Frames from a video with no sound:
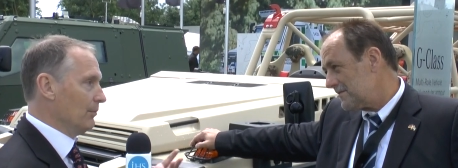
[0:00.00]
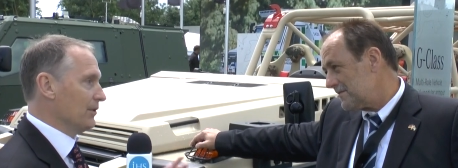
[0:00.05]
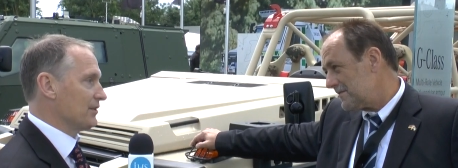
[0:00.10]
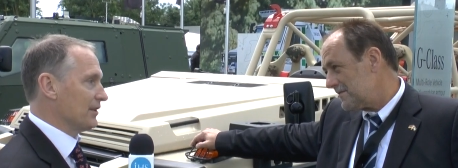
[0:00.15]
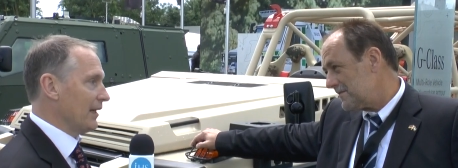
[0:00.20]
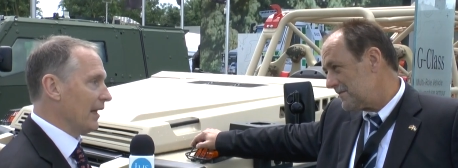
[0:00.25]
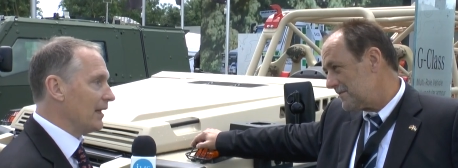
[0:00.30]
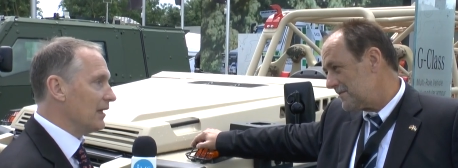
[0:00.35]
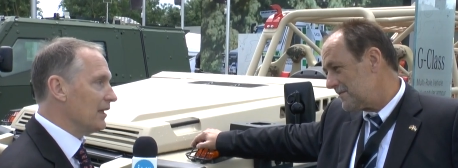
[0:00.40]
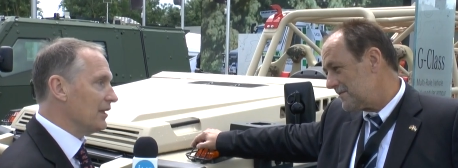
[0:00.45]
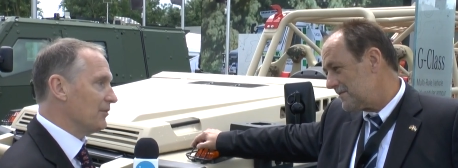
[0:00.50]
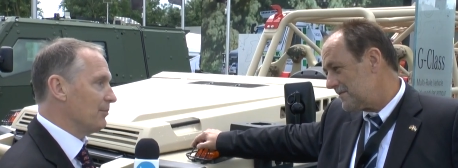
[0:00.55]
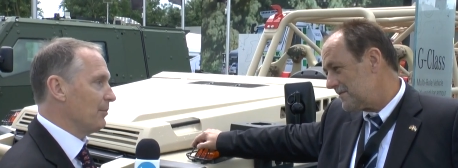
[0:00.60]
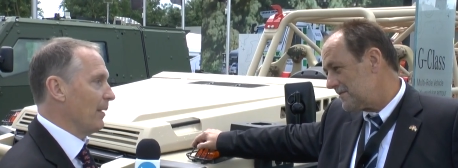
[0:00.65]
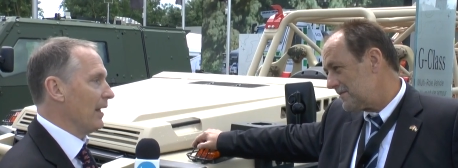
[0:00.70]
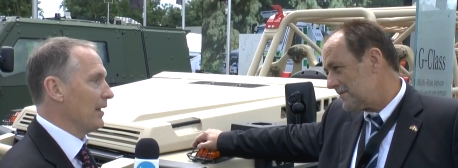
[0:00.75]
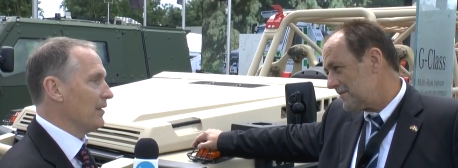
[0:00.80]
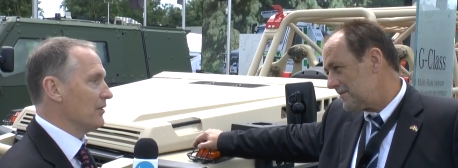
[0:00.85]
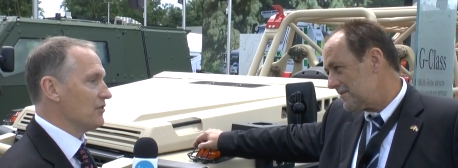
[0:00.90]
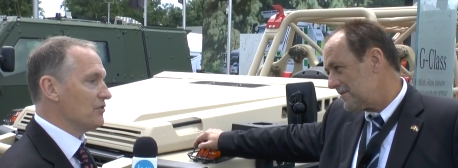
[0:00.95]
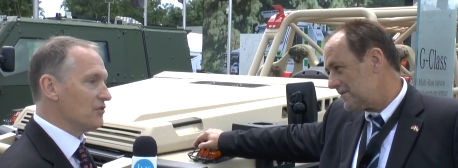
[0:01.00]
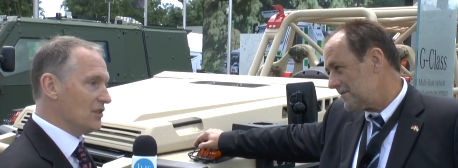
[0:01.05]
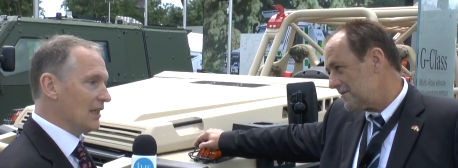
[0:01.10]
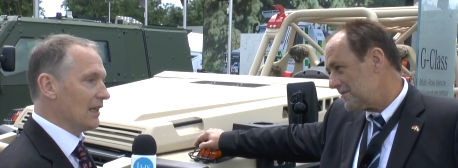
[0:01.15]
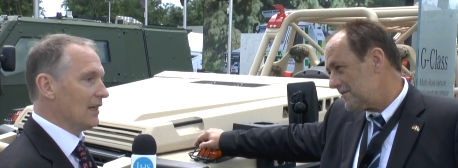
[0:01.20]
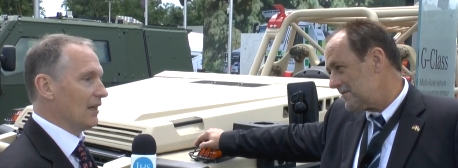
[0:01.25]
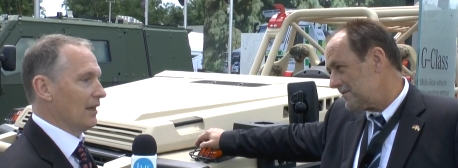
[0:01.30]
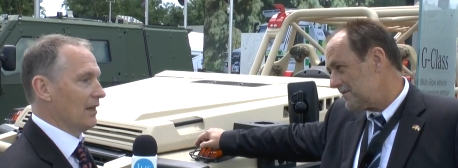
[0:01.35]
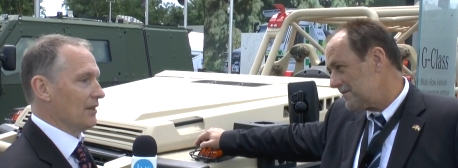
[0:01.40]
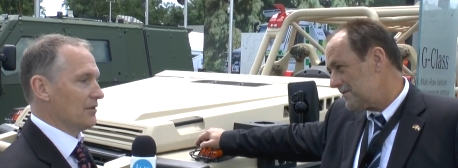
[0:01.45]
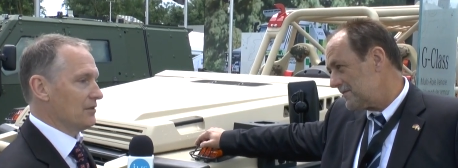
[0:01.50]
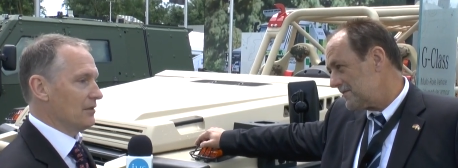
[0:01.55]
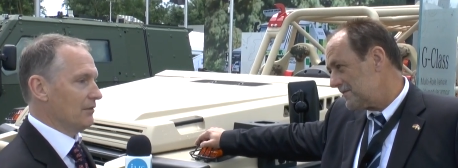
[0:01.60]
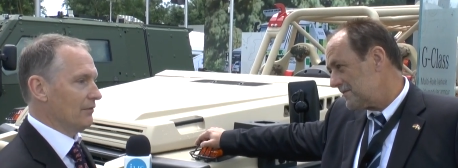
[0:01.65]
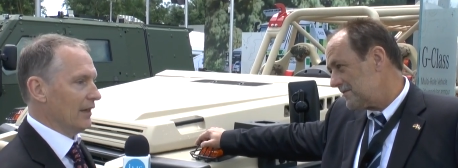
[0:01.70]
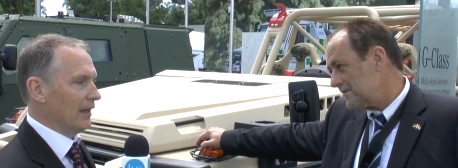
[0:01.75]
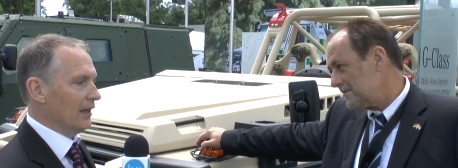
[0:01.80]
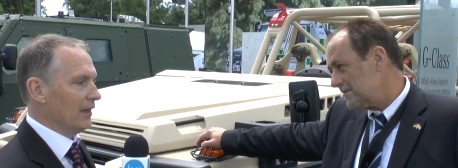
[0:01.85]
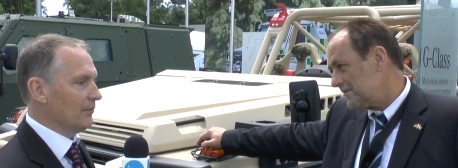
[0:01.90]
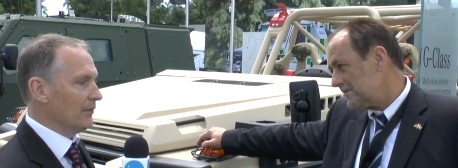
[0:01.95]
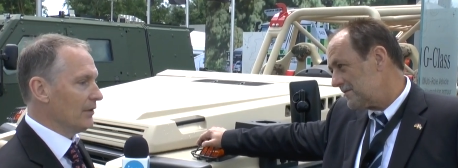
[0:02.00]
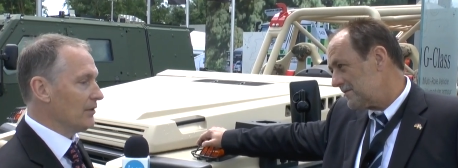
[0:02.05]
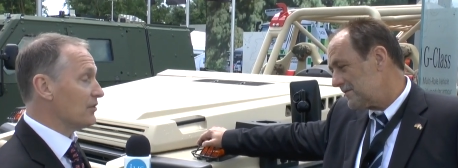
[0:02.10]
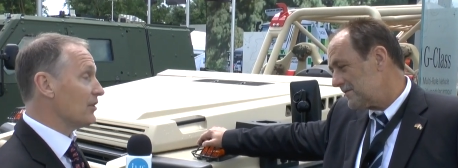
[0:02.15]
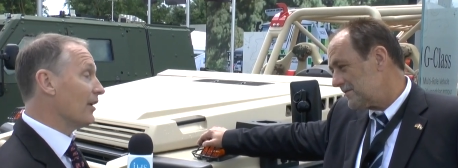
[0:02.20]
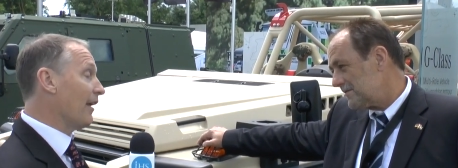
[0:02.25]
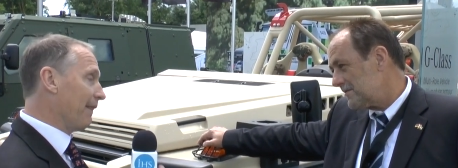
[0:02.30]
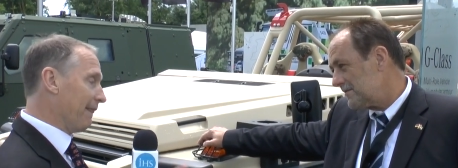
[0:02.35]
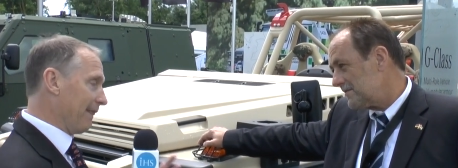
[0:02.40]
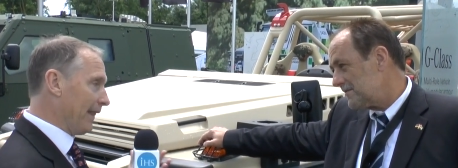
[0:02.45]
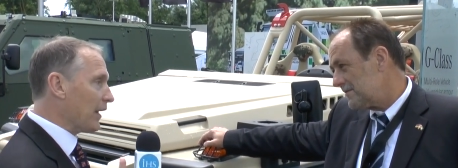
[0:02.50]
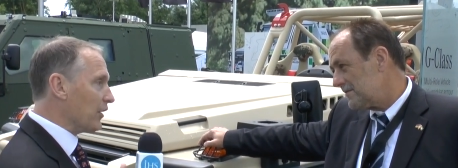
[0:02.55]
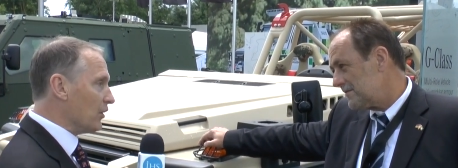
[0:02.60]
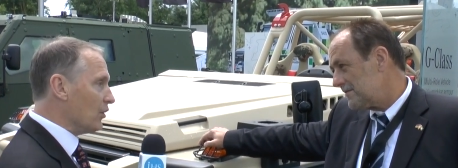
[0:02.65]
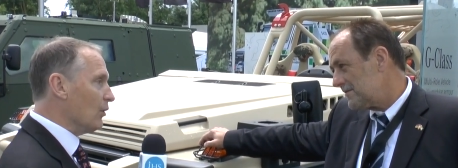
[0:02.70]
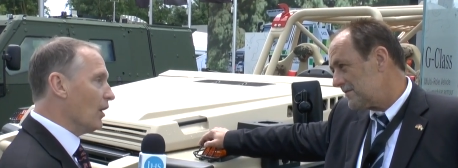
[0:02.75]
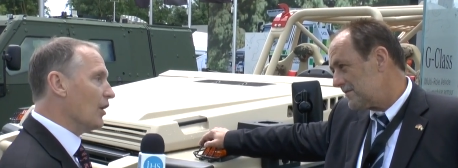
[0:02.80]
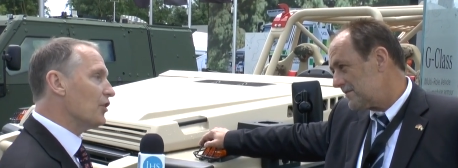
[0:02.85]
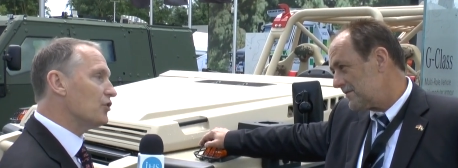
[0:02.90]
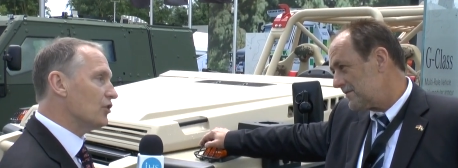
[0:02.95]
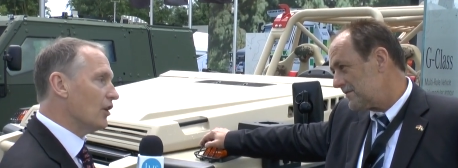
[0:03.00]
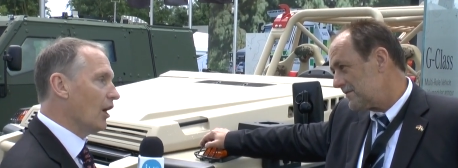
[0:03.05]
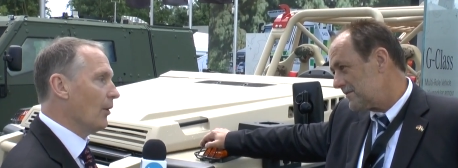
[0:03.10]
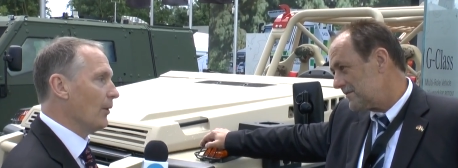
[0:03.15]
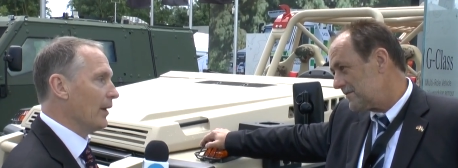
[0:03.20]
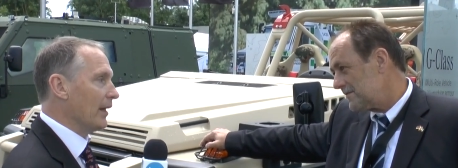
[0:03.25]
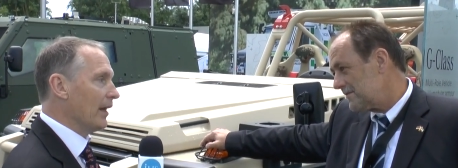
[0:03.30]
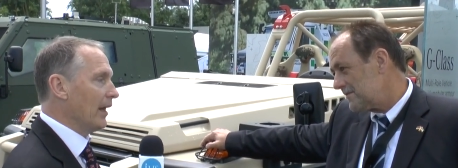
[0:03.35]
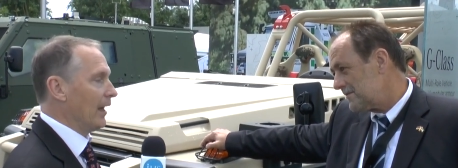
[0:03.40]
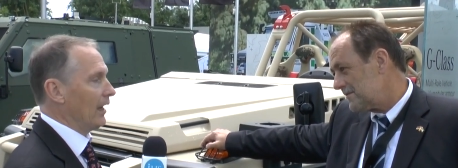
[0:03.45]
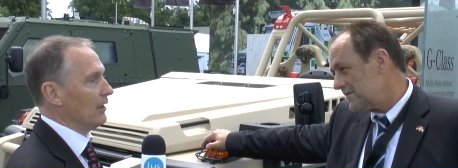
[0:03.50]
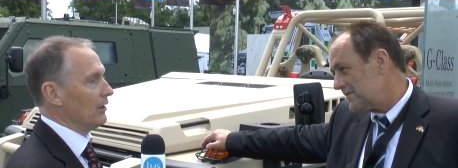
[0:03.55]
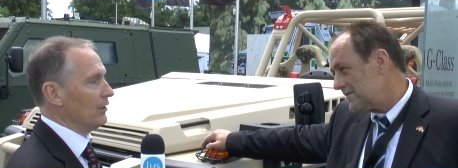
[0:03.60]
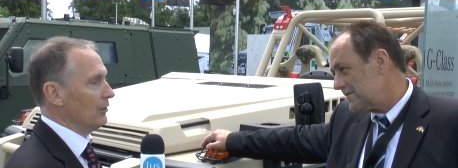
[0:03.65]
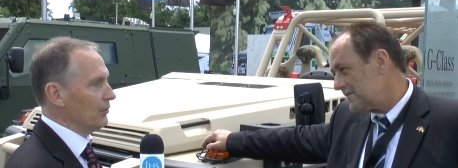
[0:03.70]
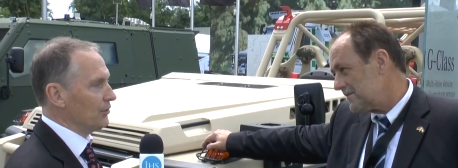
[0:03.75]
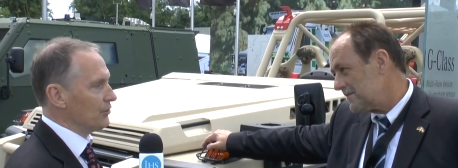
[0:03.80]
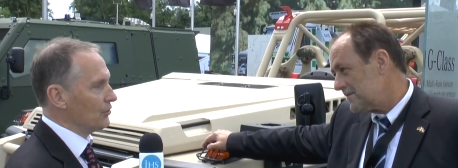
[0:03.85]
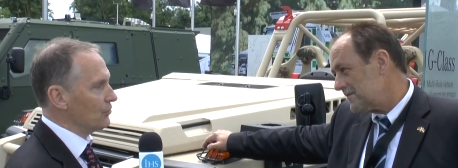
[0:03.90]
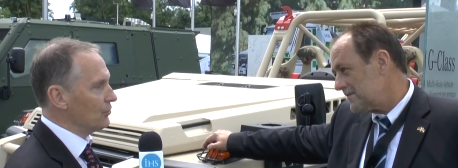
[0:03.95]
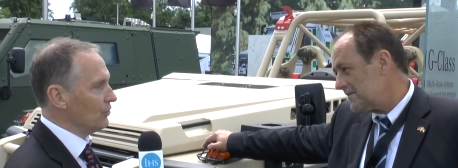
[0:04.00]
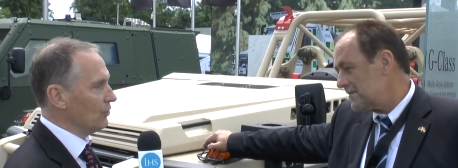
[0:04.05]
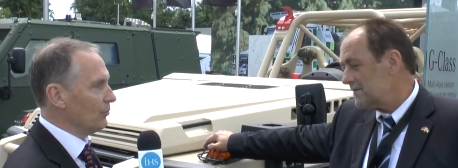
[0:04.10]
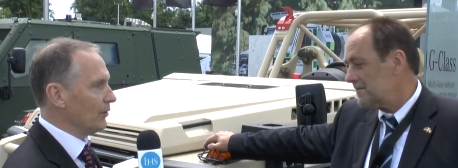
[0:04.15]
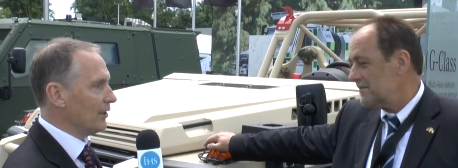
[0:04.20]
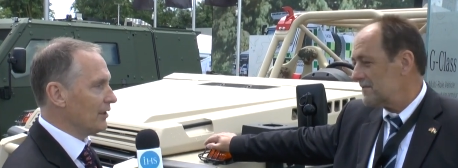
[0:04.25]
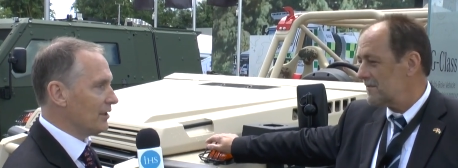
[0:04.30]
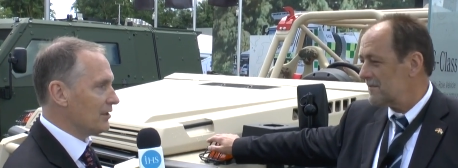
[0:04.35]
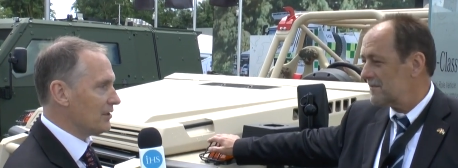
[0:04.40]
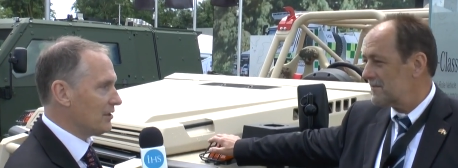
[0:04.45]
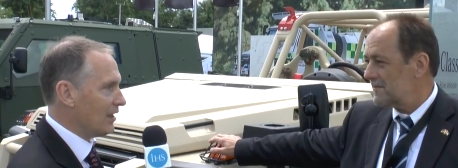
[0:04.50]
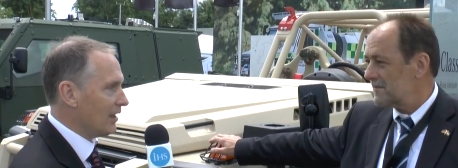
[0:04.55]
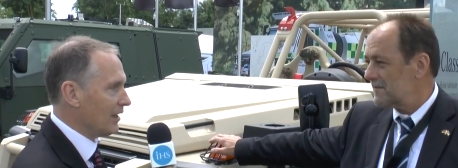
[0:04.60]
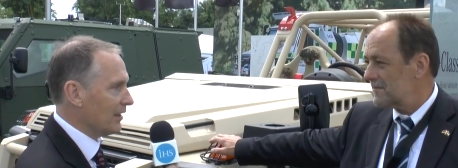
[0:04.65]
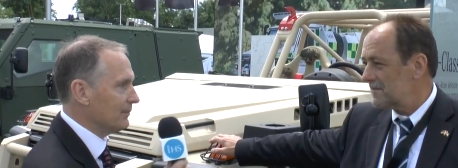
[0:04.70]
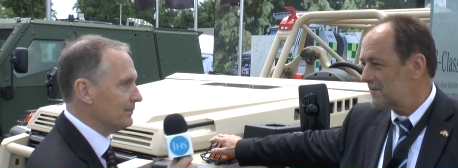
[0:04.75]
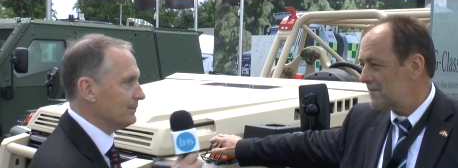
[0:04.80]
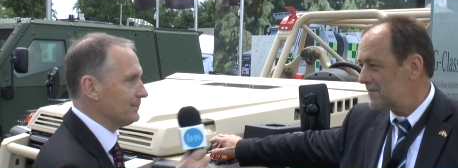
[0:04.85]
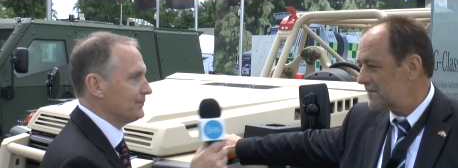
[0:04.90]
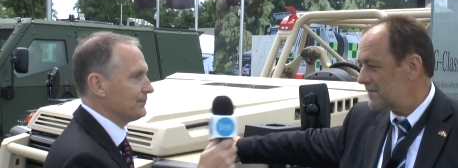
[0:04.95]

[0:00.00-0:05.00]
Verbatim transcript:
Speaker 1: Mercedes-Benz G-Class developments that you are showing at Eurosatory this year?